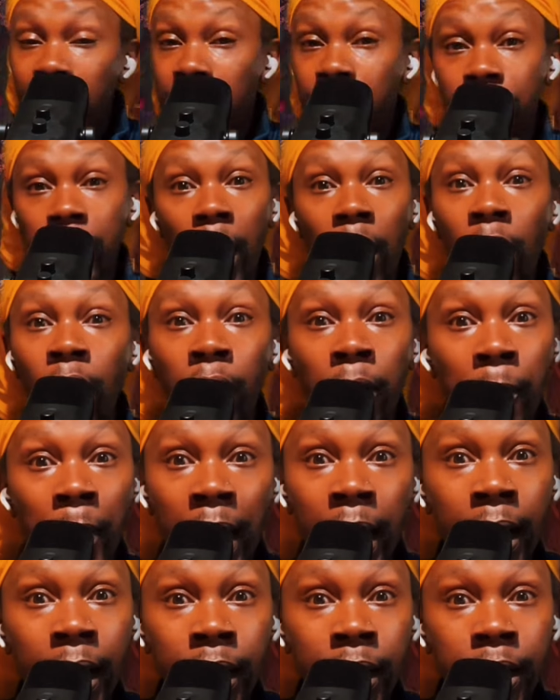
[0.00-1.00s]
If y'all done
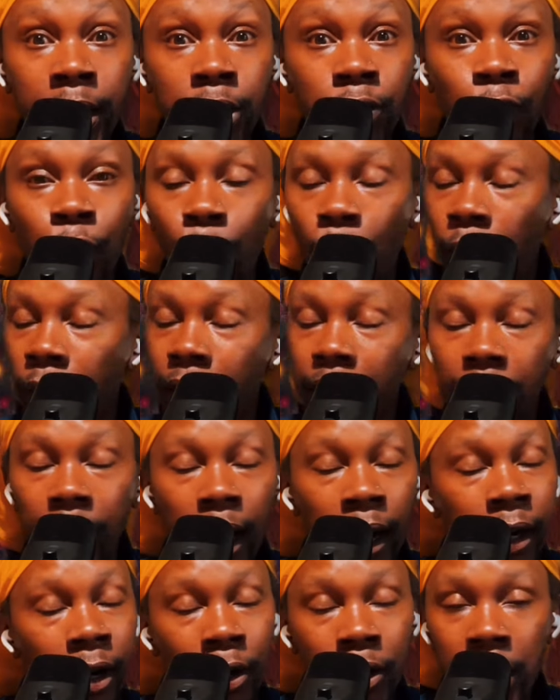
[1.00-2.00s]
made it this far, then
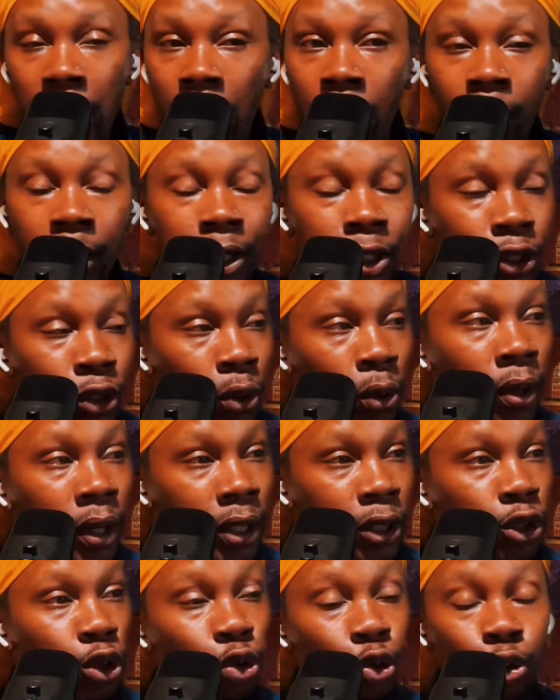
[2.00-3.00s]
I know y'all enjoy the
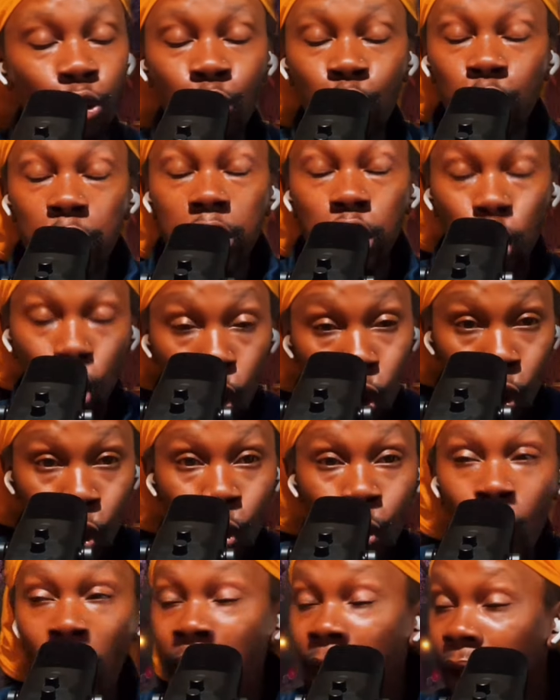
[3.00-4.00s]
truth
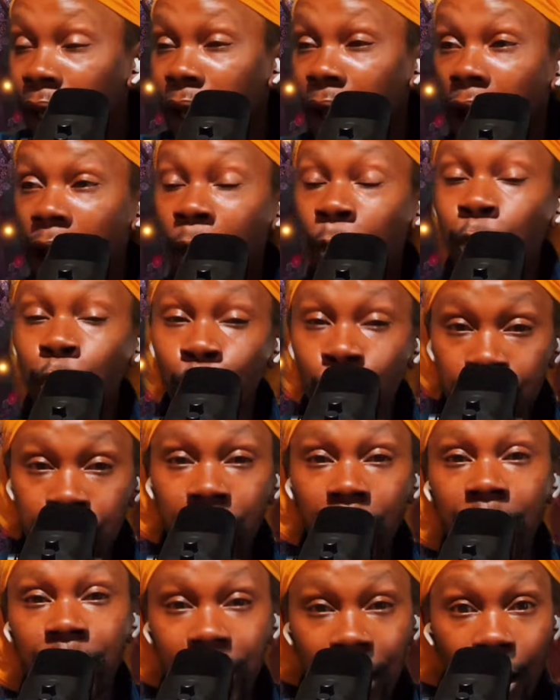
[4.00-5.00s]
too, and I
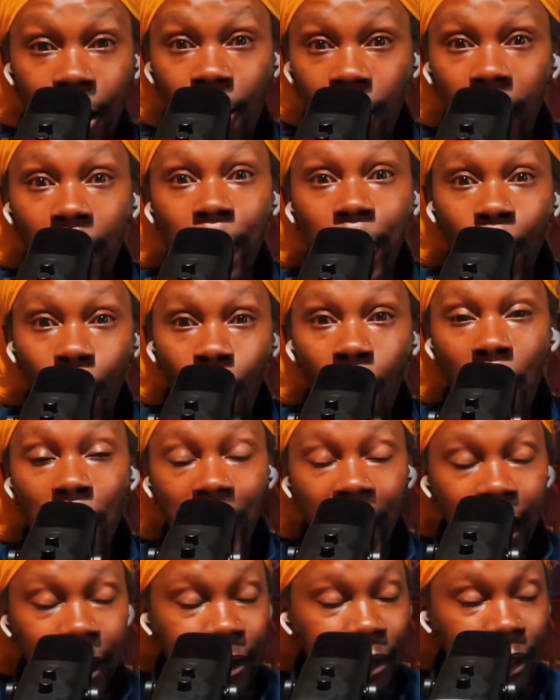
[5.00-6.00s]
appreciate y'all coming on
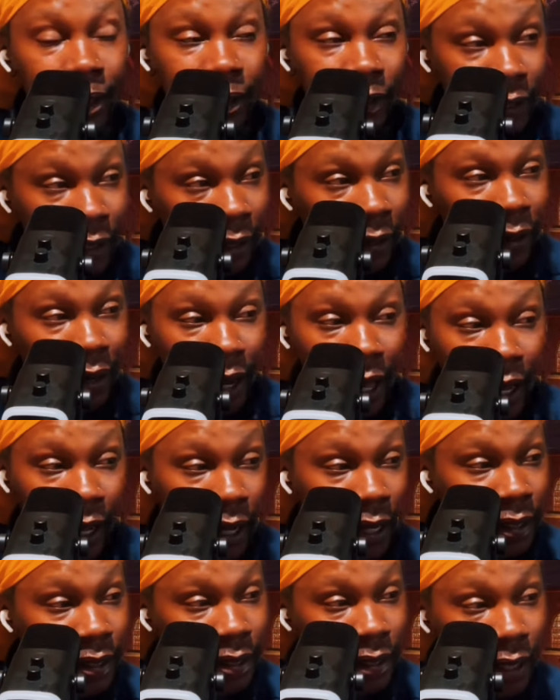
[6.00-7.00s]
back to the channel. Like
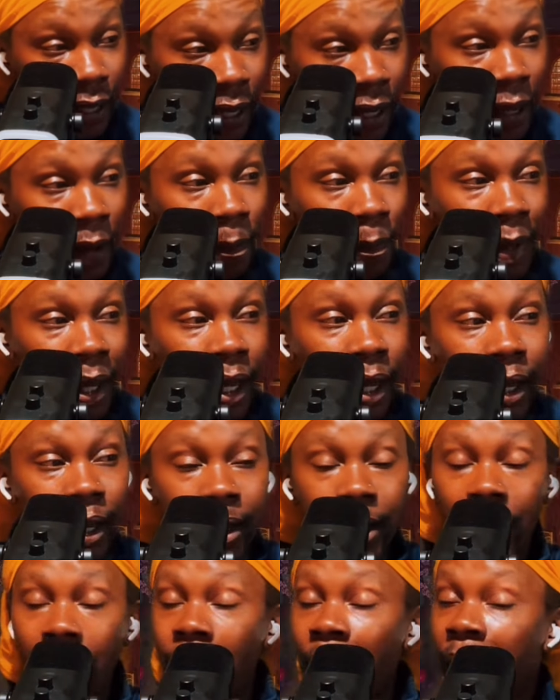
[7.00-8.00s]
I said,
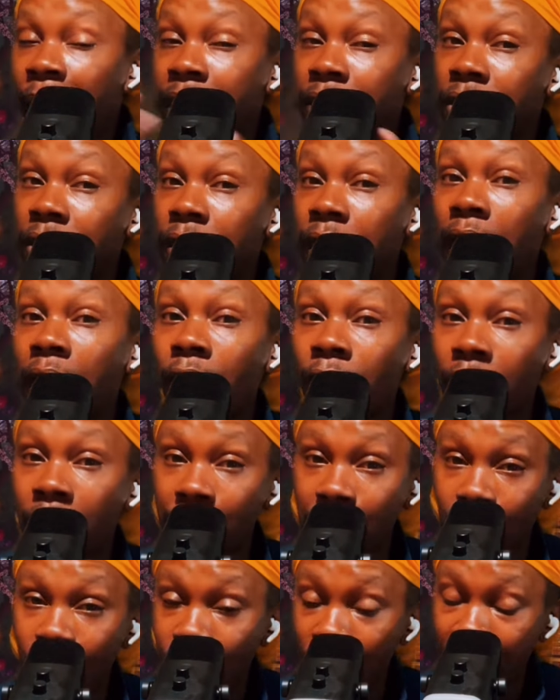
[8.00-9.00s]
man, y'all make sure y'all
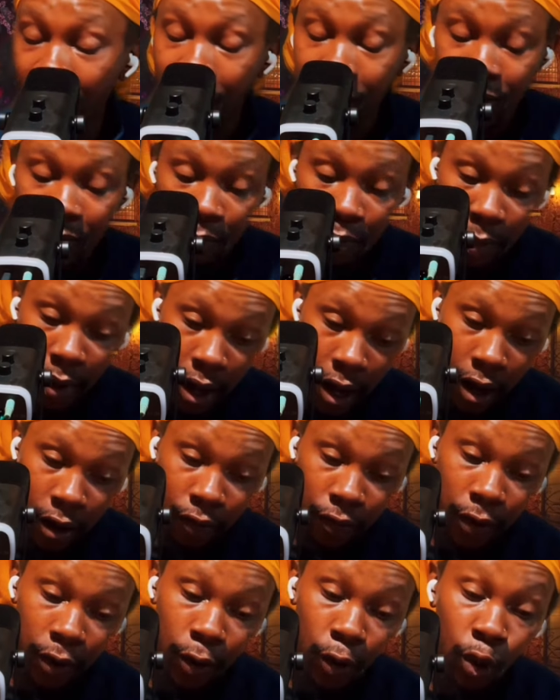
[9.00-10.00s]
come on back
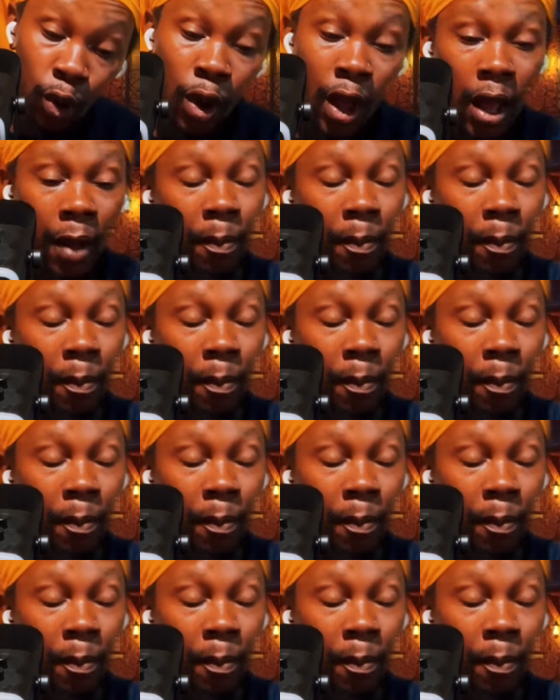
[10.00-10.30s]
tomorrow.